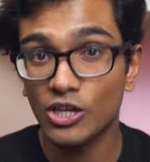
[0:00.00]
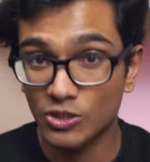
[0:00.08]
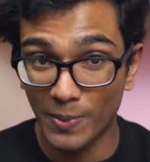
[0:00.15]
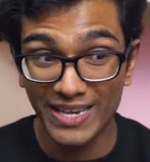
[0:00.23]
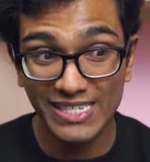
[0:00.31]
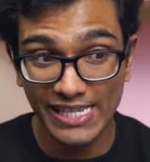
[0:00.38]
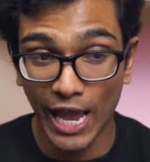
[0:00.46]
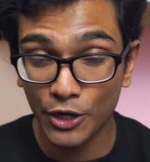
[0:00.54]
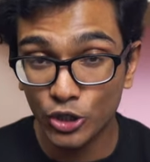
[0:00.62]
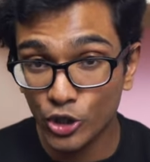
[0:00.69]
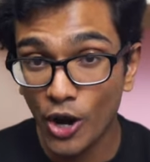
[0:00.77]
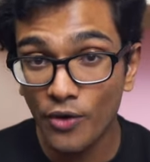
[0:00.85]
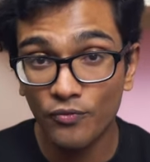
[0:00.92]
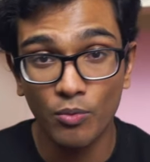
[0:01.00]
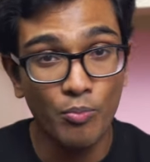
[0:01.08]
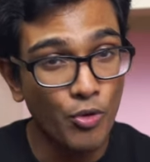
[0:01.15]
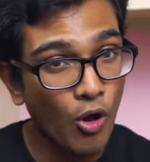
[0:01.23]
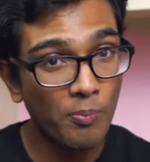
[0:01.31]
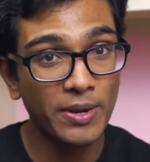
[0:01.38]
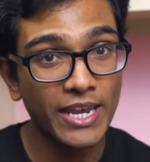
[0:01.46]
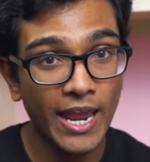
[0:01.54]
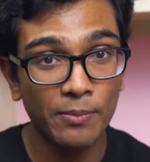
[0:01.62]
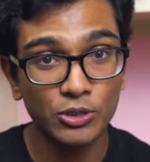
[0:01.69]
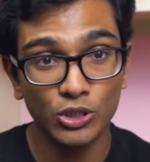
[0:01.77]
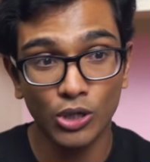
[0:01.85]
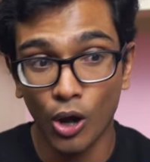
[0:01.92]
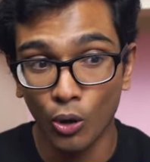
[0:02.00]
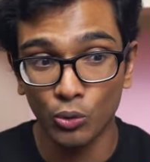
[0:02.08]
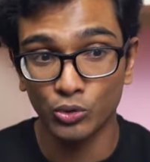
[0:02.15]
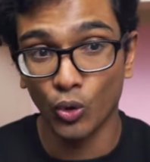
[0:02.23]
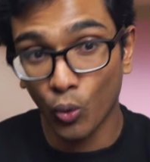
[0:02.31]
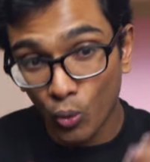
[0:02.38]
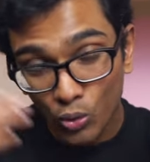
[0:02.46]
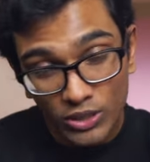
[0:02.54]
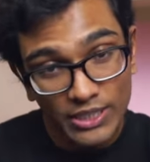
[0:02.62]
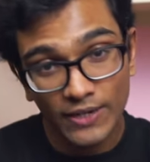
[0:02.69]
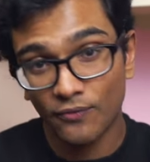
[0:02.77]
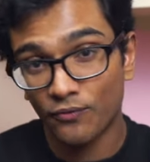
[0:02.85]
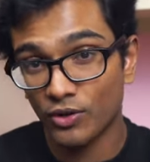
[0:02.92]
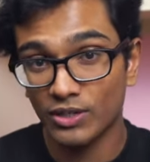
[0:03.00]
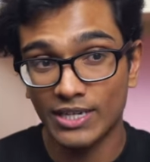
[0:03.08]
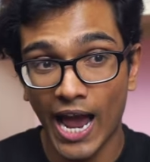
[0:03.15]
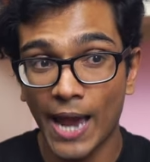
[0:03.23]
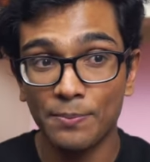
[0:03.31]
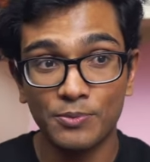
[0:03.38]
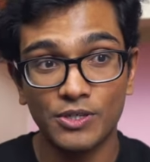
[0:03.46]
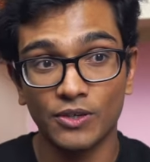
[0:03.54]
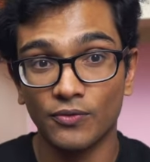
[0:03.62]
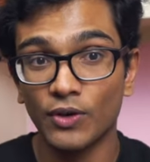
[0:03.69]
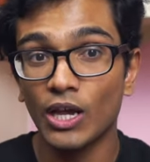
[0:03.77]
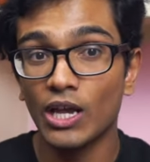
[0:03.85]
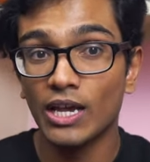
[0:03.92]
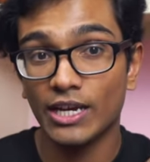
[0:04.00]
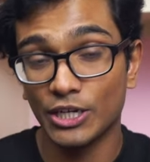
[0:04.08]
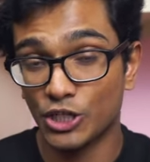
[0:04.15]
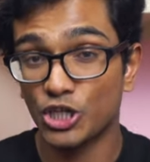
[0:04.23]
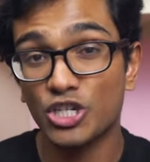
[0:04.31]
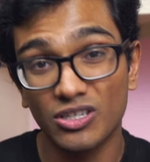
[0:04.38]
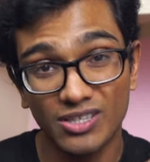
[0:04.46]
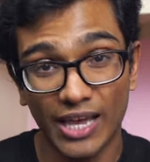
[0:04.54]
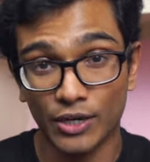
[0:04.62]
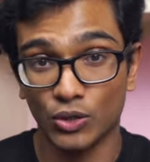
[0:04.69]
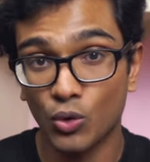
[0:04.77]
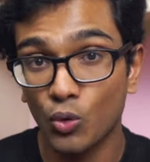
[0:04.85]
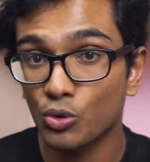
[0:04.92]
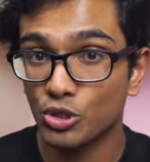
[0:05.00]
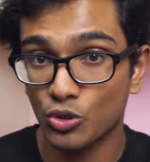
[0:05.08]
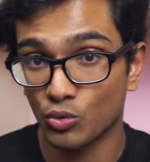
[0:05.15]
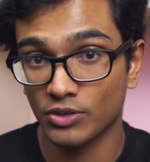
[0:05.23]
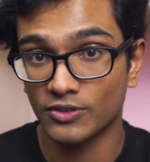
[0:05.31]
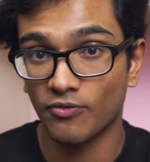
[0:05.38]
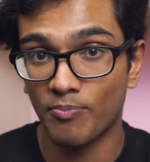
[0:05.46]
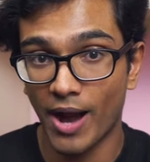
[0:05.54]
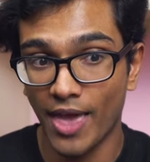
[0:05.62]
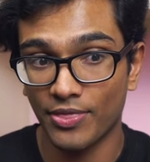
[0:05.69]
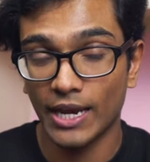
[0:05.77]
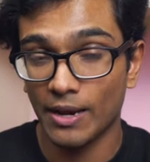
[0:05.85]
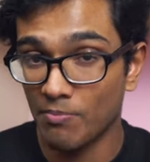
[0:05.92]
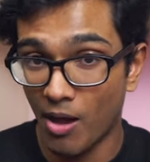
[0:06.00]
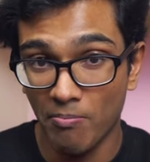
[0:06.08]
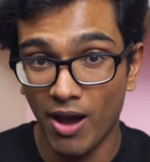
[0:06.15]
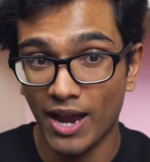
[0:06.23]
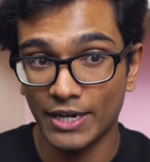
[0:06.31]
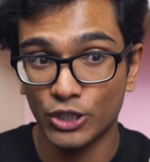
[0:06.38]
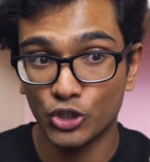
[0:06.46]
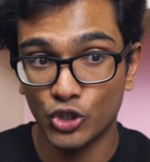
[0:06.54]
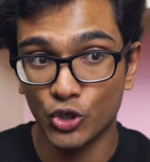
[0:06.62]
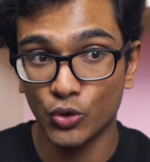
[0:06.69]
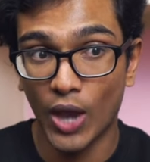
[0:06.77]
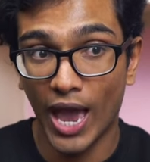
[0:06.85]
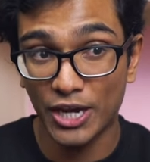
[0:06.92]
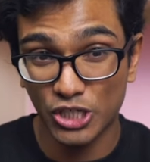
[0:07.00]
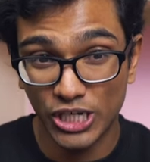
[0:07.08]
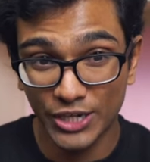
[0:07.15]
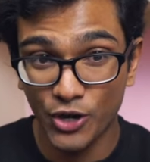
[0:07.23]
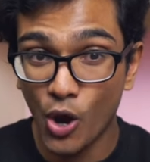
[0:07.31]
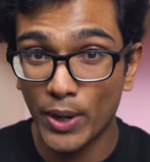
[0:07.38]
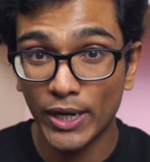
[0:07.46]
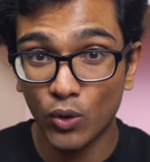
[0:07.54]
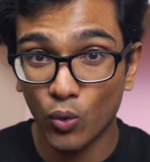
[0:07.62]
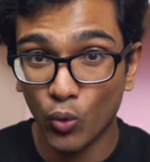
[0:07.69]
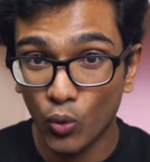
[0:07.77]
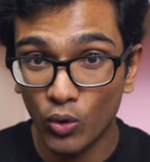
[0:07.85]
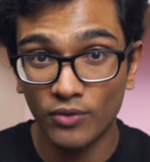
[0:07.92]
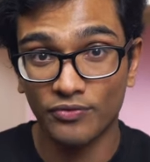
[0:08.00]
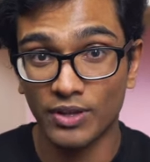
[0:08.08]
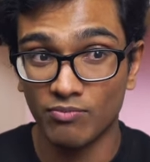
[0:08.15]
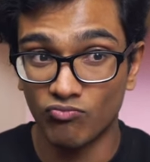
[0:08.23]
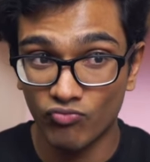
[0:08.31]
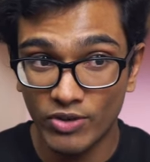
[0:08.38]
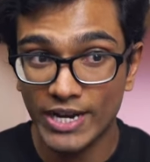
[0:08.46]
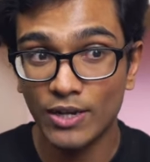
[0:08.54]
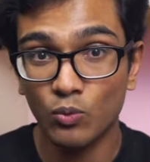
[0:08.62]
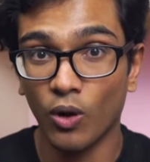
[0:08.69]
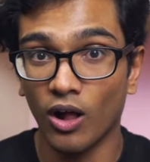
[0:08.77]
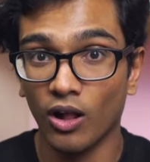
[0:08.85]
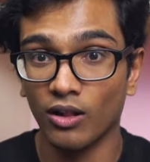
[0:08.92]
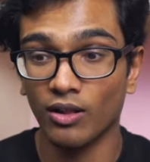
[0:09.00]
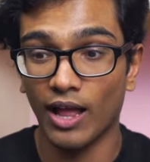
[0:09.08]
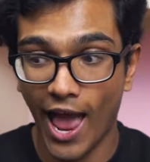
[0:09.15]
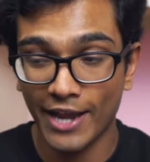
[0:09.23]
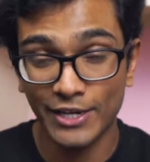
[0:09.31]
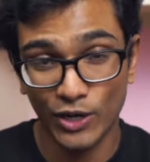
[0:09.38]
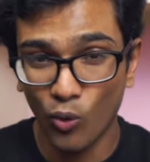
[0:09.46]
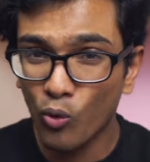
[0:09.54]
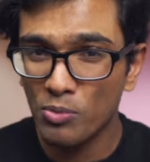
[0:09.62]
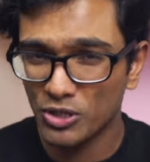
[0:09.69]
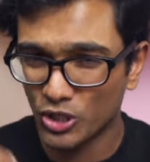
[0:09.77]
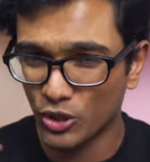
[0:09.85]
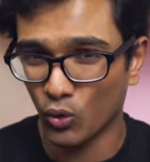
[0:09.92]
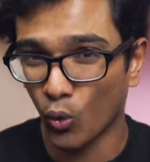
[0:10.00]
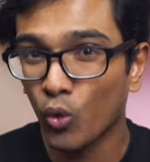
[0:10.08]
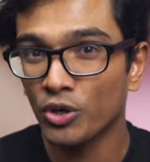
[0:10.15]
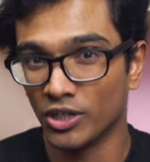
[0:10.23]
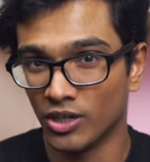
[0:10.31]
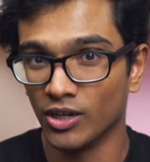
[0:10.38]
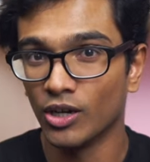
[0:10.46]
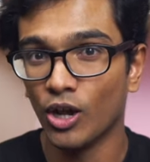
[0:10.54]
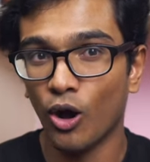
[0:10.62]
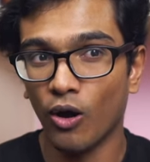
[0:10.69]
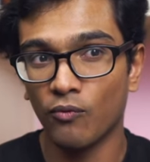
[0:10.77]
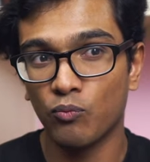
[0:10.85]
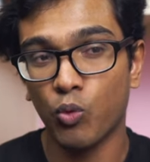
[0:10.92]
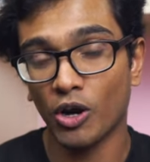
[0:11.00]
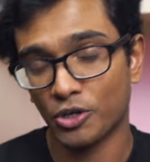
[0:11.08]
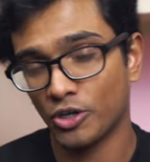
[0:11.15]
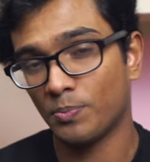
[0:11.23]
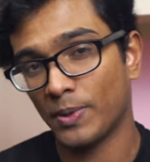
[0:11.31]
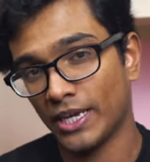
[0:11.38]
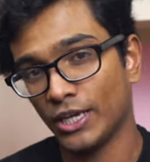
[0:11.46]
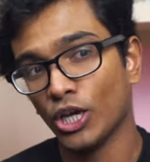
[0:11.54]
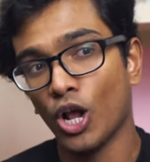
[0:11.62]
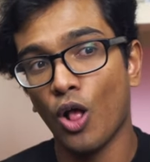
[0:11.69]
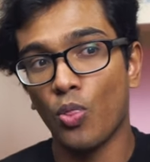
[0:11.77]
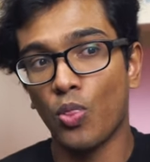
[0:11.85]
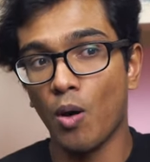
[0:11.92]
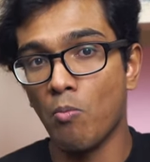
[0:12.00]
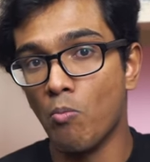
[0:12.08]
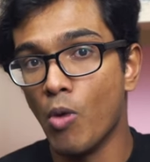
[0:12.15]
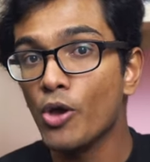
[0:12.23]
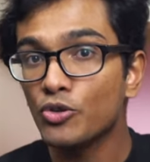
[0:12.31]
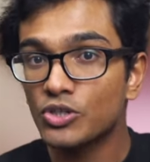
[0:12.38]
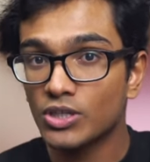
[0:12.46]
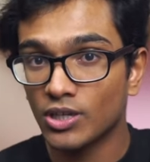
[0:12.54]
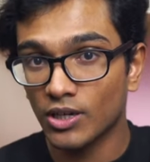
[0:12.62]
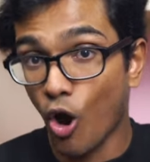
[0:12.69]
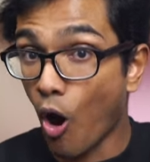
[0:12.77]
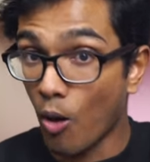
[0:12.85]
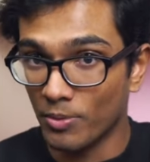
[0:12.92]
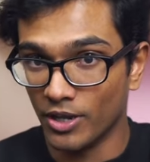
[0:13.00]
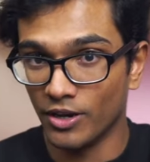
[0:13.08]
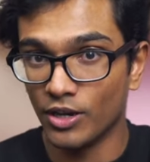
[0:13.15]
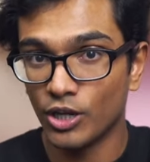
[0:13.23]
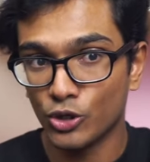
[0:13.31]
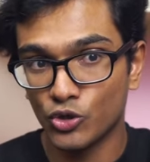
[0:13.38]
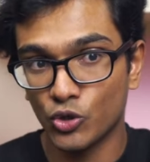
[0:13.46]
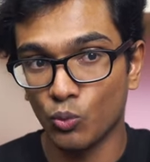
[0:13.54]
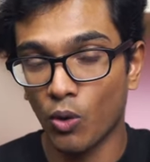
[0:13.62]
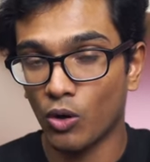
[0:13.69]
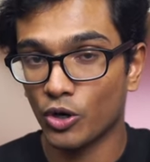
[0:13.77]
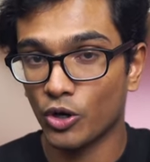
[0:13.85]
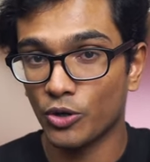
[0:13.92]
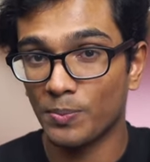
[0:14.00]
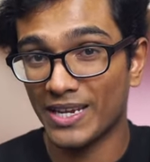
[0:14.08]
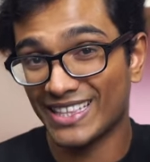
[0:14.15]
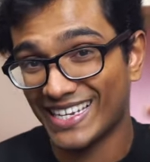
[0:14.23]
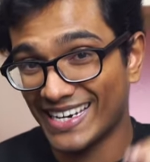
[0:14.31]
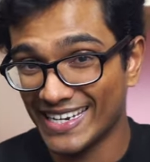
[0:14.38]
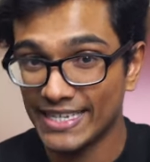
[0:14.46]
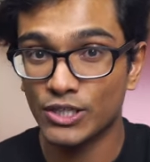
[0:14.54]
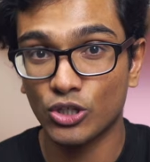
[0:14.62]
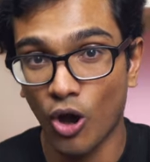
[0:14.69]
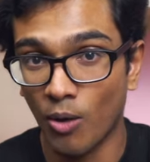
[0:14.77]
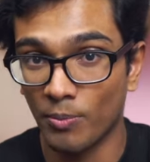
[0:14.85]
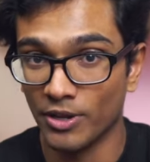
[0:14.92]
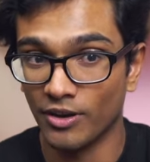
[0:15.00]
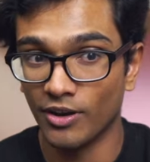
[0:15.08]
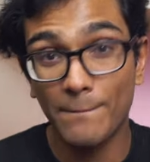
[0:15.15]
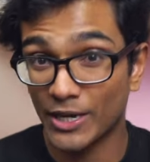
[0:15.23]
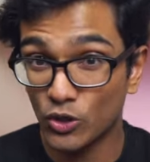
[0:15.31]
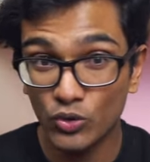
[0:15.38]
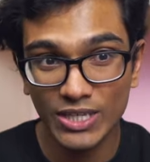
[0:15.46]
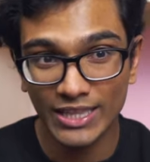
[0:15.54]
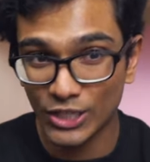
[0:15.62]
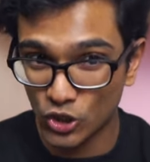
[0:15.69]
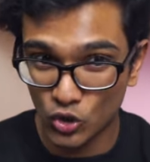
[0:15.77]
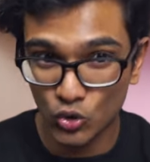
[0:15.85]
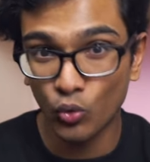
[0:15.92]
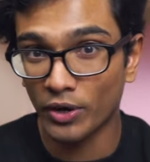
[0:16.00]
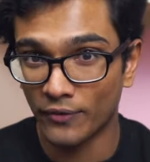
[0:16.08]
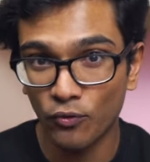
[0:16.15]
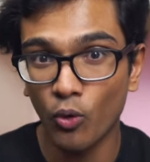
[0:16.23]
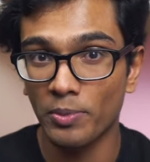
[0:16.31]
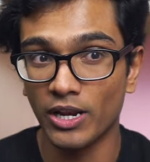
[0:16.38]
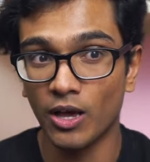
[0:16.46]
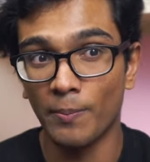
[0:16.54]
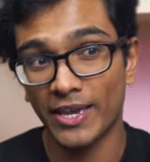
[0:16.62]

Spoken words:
So basically, I could go from not being able to hold all the different types of conditions that can cause shortness of breath in my mind to actually knowing all of them really well and almost in order of what could be the most common to what could be the least common by using this story formula,